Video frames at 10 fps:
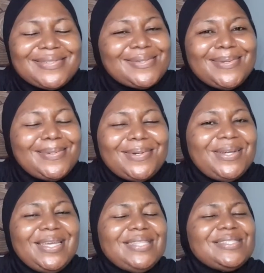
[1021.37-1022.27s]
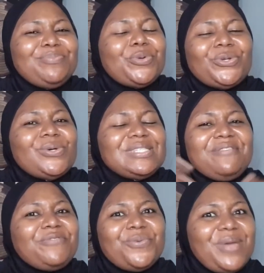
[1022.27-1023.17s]
So it's products
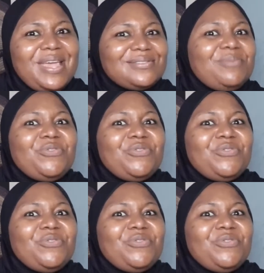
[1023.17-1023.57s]
everywhere. Some